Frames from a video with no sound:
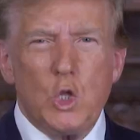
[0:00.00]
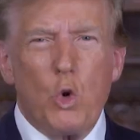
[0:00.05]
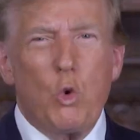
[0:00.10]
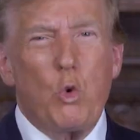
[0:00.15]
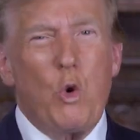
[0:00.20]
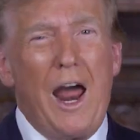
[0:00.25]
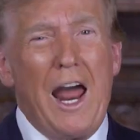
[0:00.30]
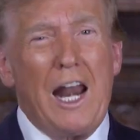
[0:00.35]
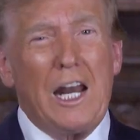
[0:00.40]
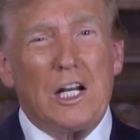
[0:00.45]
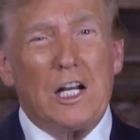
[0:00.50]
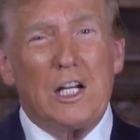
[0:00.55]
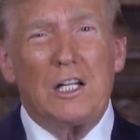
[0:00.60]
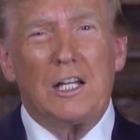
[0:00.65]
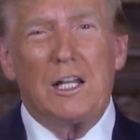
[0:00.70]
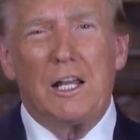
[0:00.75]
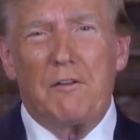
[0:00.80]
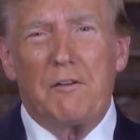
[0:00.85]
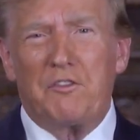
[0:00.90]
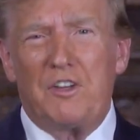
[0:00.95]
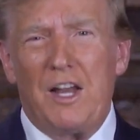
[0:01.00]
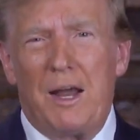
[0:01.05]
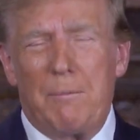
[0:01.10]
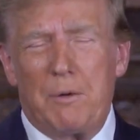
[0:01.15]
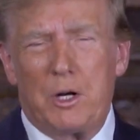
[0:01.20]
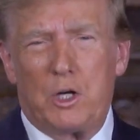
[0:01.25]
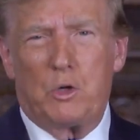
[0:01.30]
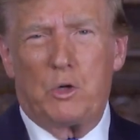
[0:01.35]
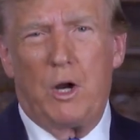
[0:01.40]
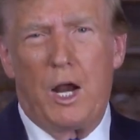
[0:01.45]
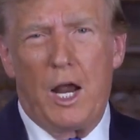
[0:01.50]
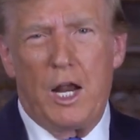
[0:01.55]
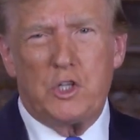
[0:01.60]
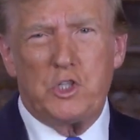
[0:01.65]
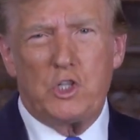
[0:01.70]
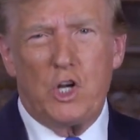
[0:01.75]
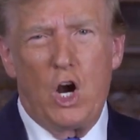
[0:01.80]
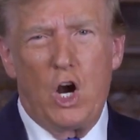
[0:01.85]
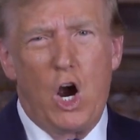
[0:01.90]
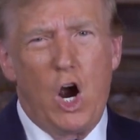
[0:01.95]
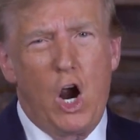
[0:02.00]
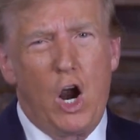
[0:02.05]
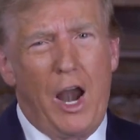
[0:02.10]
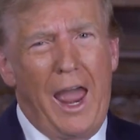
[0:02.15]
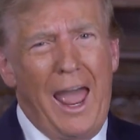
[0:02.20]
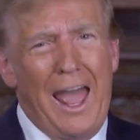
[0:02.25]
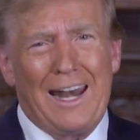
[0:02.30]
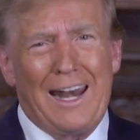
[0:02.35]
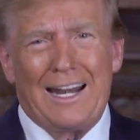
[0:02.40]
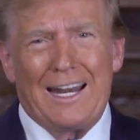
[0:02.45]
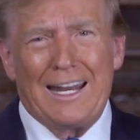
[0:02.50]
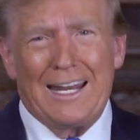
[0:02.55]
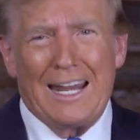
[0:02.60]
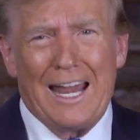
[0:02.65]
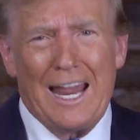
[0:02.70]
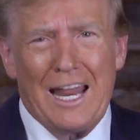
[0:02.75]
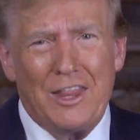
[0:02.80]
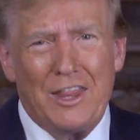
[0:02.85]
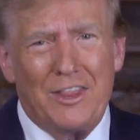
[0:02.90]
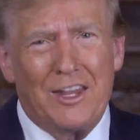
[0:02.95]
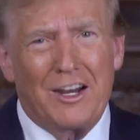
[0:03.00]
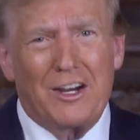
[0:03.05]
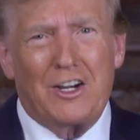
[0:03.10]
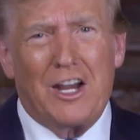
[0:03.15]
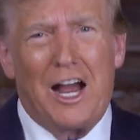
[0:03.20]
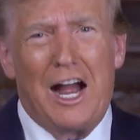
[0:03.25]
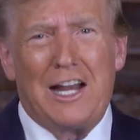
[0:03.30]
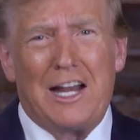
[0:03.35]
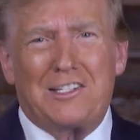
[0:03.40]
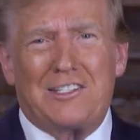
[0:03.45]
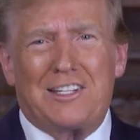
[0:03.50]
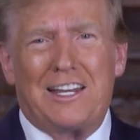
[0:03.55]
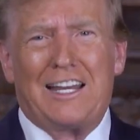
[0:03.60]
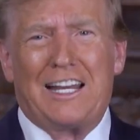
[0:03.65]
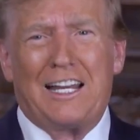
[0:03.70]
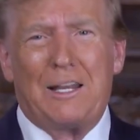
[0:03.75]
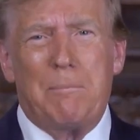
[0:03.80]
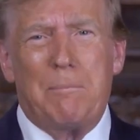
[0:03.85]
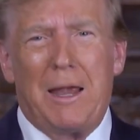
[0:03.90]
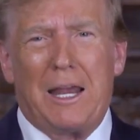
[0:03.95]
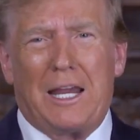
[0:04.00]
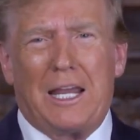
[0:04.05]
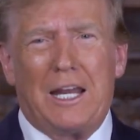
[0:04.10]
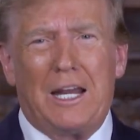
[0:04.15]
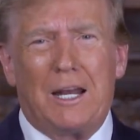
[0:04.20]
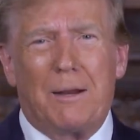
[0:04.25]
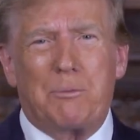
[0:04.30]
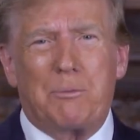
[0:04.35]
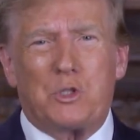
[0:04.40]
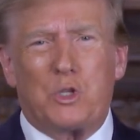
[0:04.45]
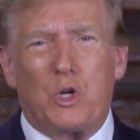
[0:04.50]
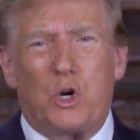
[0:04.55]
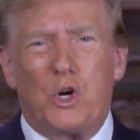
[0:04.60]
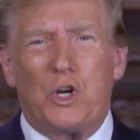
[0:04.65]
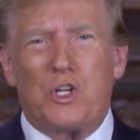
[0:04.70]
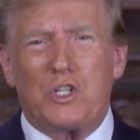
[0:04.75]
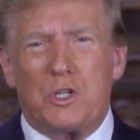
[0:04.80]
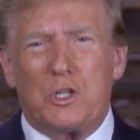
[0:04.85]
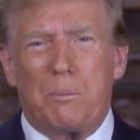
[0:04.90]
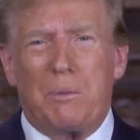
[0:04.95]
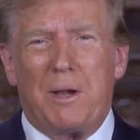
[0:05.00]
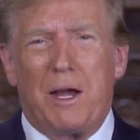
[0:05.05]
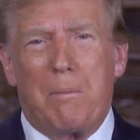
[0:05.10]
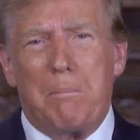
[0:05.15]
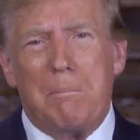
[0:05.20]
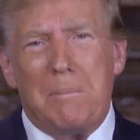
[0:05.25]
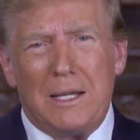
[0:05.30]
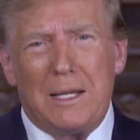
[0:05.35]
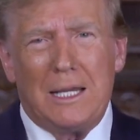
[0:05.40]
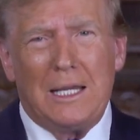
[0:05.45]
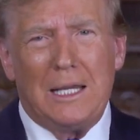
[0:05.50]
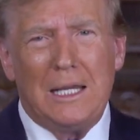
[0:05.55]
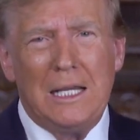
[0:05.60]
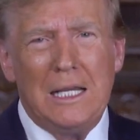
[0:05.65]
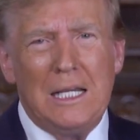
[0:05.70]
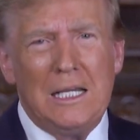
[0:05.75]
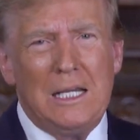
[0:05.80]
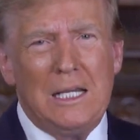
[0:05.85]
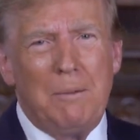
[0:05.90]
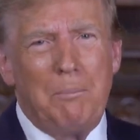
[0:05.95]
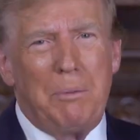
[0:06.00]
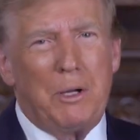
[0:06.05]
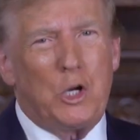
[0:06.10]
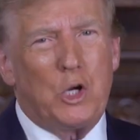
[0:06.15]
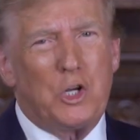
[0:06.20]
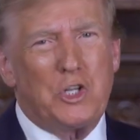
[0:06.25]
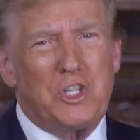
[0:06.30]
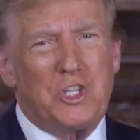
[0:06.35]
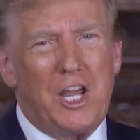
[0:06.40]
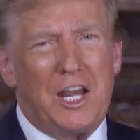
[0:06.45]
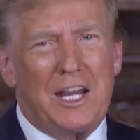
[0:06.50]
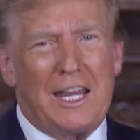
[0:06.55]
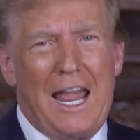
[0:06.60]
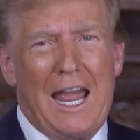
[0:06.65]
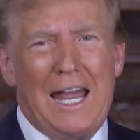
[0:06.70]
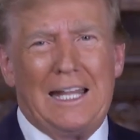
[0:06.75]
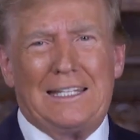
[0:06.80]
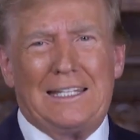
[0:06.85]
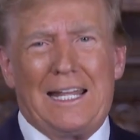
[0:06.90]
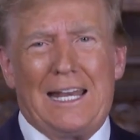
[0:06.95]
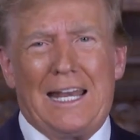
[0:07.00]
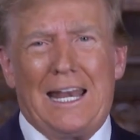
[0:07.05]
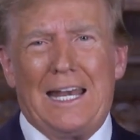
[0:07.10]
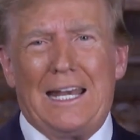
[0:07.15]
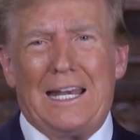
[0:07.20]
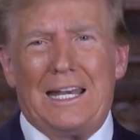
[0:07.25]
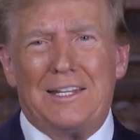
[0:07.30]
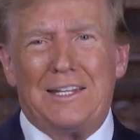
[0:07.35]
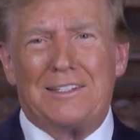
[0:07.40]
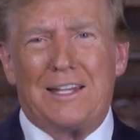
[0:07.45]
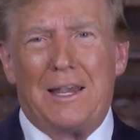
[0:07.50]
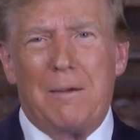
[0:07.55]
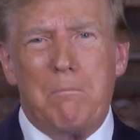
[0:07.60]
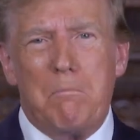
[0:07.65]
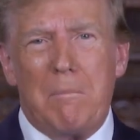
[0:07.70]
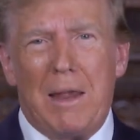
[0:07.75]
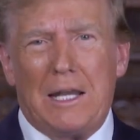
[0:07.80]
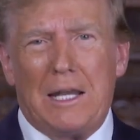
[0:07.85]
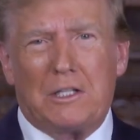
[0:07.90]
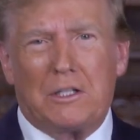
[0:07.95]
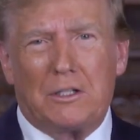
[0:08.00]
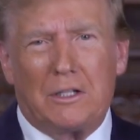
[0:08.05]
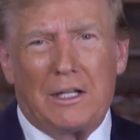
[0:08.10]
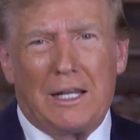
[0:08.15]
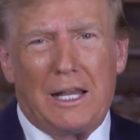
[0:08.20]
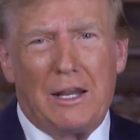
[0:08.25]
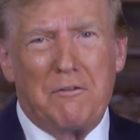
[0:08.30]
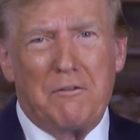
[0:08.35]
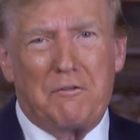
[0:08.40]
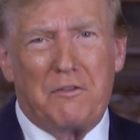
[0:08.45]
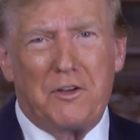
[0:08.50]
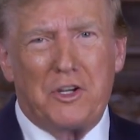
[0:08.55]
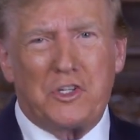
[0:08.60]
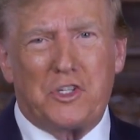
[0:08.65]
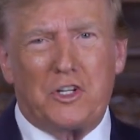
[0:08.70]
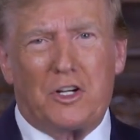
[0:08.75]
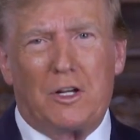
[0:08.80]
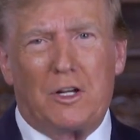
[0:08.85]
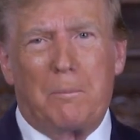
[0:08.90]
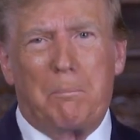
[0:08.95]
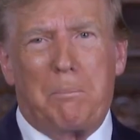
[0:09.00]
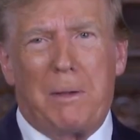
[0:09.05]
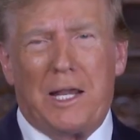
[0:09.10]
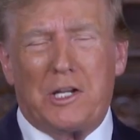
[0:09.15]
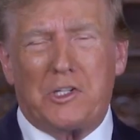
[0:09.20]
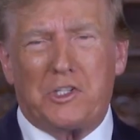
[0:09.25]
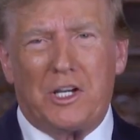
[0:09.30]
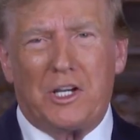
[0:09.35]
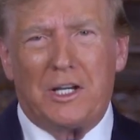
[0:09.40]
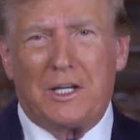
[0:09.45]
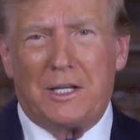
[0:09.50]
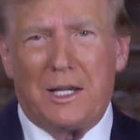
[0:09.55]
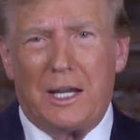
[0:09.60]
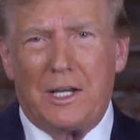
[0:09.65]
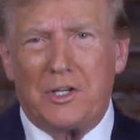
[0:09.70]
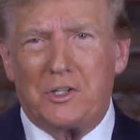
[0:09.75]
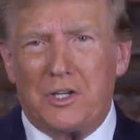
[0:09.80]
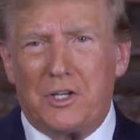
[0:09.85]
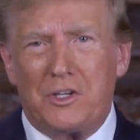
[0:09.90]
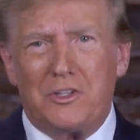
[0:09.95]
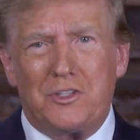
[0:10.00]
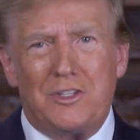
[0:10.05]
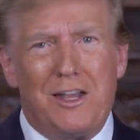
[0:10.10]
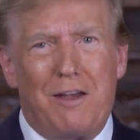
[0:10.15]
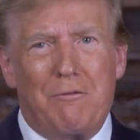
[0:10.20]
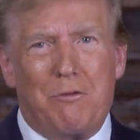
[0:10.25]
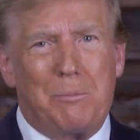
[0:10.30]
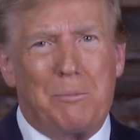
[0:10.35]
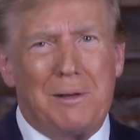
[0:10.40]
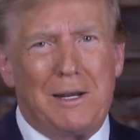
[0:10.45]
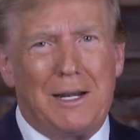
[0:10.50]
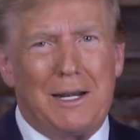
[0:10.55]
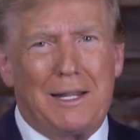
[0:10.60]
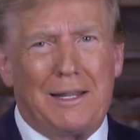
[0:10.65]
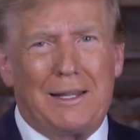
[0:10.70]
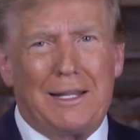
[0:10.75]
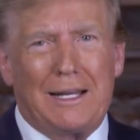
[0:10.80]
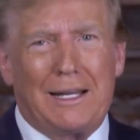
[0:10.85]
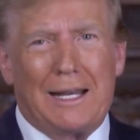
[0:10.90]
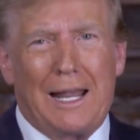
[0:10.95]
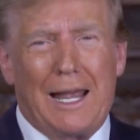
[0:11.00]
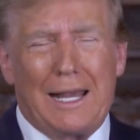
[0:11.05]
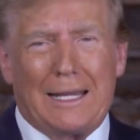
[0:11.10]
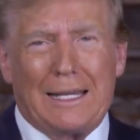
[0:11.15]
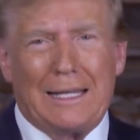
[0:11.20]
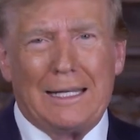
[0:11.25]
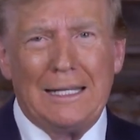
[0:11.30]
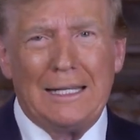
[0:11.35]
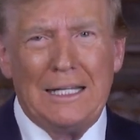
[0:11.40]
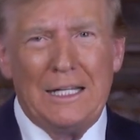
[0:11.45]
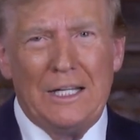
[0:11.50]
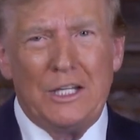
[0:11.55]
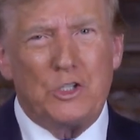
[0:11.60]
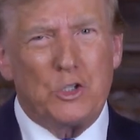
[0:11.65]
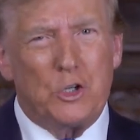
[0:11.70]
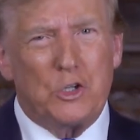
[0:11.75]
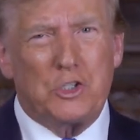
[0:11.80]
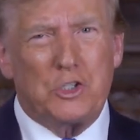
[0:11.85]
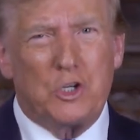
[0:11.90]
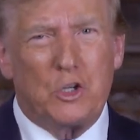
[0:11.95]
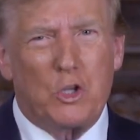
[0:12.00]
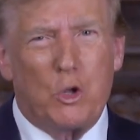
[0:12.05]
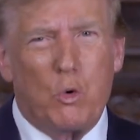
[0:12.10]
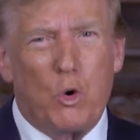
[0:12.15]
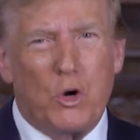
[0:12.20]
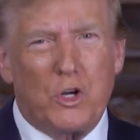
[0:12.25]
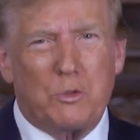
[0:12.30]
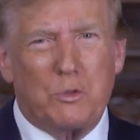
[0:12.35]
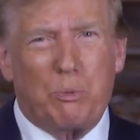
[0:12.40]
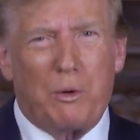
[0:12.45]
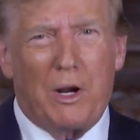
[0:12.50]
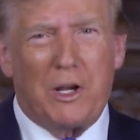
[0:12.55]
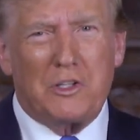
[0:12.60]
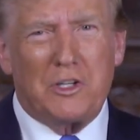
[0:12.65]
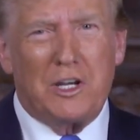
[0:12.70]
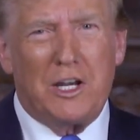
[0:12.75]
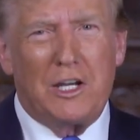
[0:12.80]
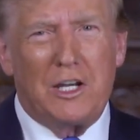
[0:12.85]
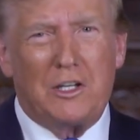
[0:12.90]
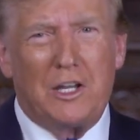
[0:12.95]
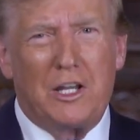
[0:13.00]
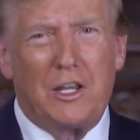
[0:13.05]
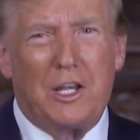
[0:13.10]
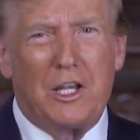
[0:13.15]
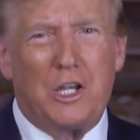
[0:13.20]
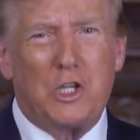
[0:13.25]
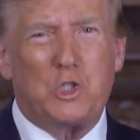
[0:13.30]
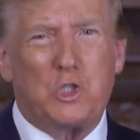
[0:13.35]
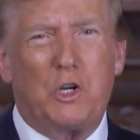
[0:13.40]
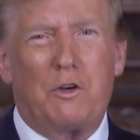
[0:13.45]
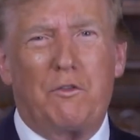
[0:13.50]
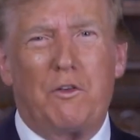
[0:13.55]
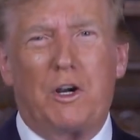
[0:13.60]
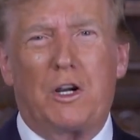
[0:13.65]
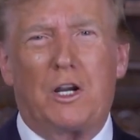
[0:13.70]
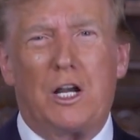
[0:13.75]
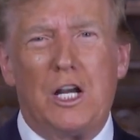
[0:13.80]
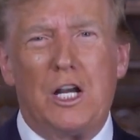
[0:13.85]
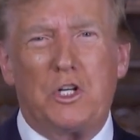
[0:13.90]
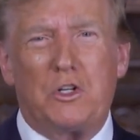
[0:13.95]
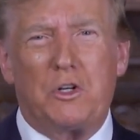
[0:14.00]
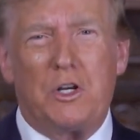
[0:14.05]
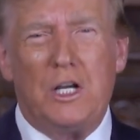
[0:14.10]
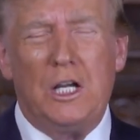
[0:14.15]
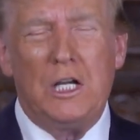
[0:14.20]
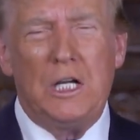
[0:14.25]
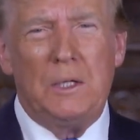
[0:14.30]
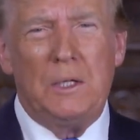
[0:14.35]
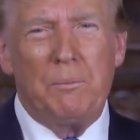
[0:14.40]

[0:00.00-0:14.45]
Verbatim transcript: The radical left Democrats are at it again. They're constantly making up stories about me because their candidate is a mental and physical basket case. There's never been anything like it. He's also the worst president in the history of our country.